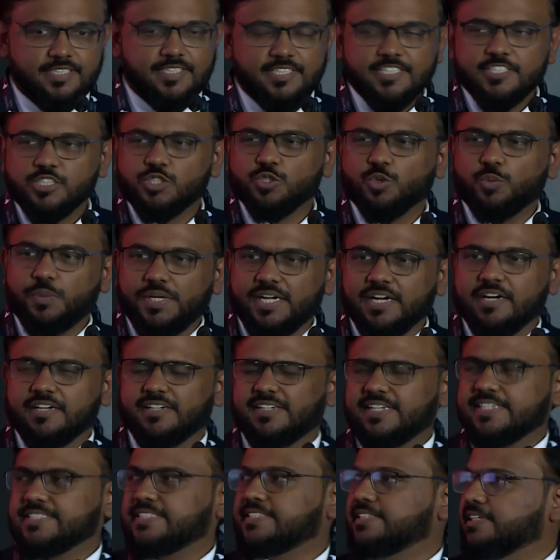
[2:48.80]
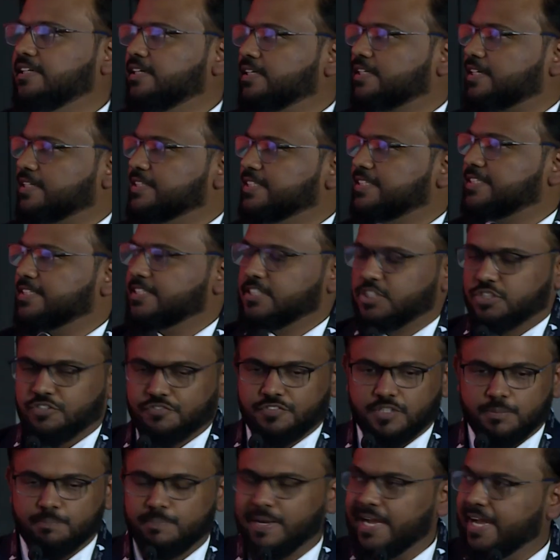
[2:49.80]
So we addressed the concerns of
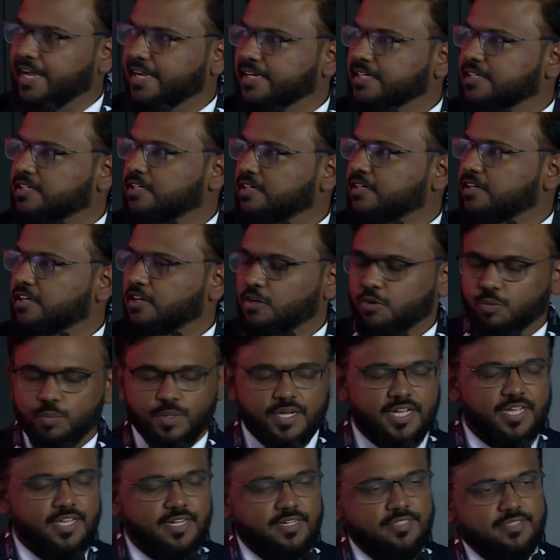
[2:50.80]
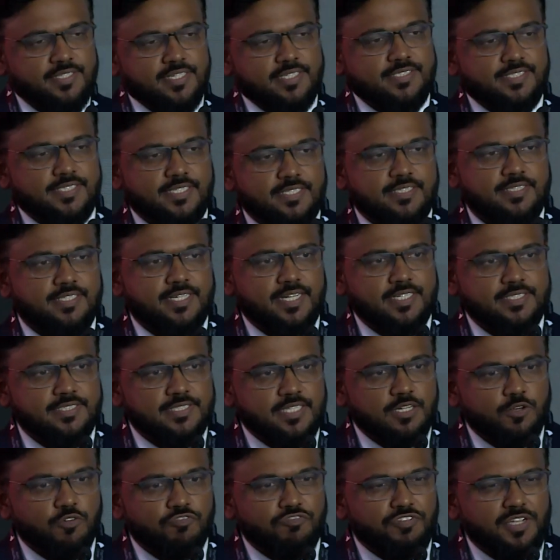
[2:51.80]
the bank where they said that
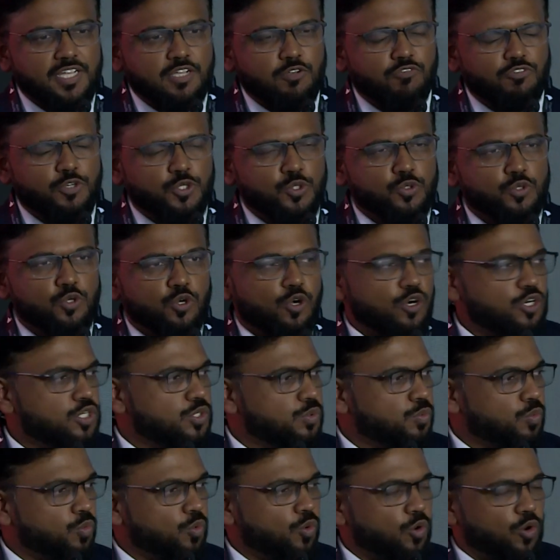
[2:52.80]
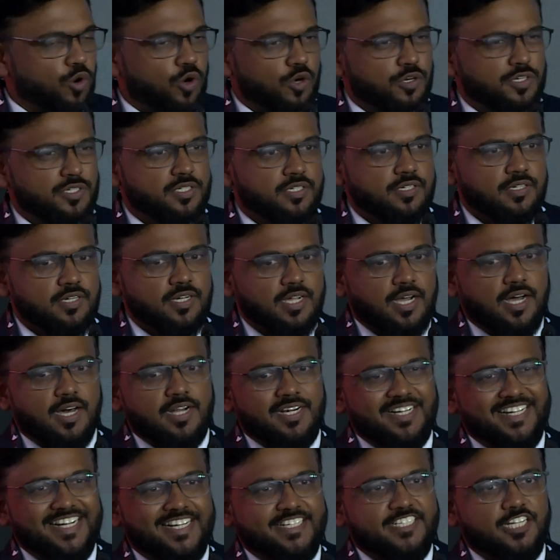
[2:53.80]
we do not want our
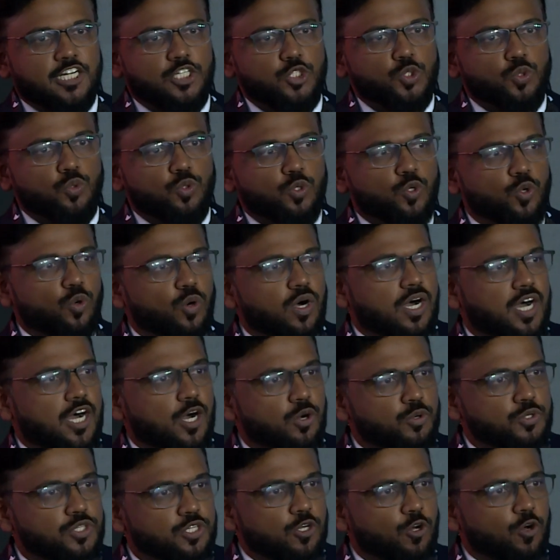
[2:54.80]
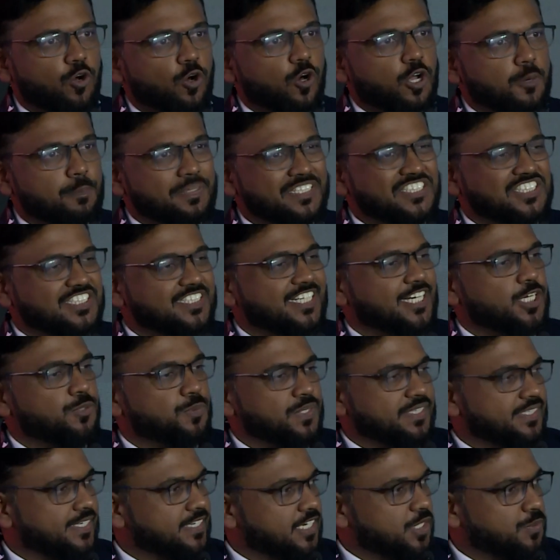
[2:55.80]
data to go out or be shared
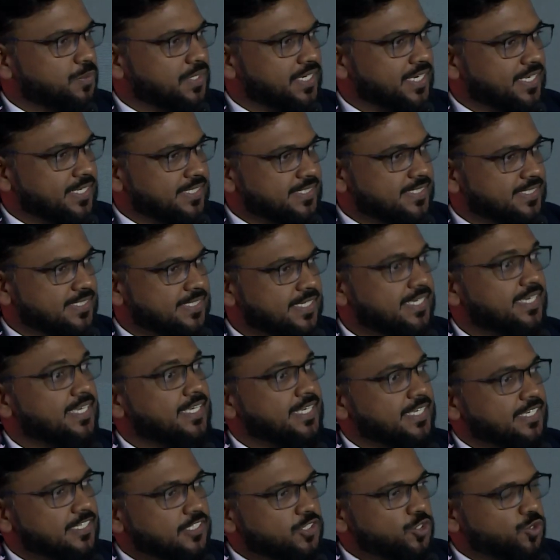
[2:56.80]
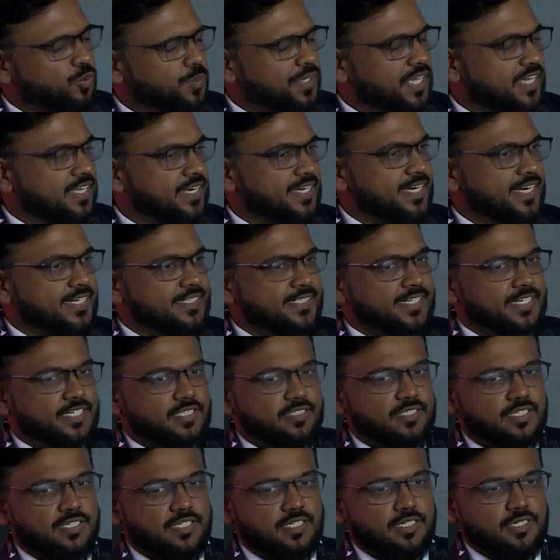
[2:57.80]
with anyone else. So we created
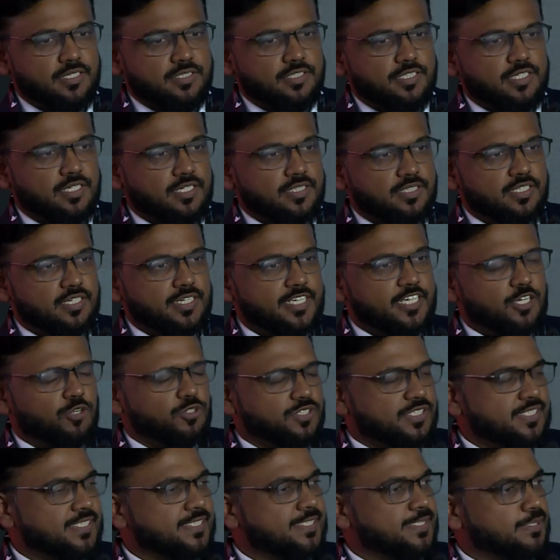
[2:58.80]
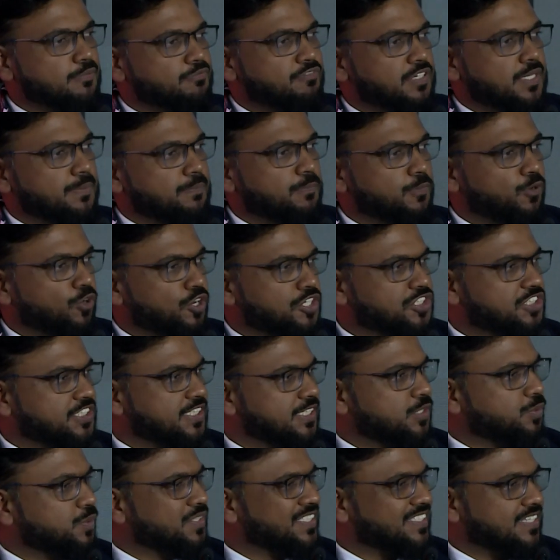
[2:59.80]
the ecosystem where
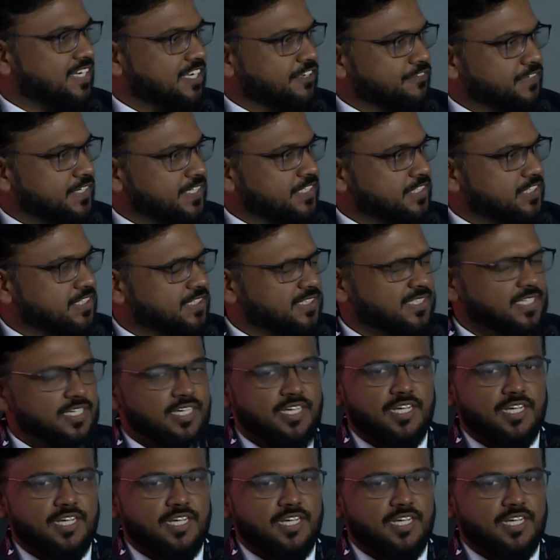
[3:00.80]
blockchain was leveraged.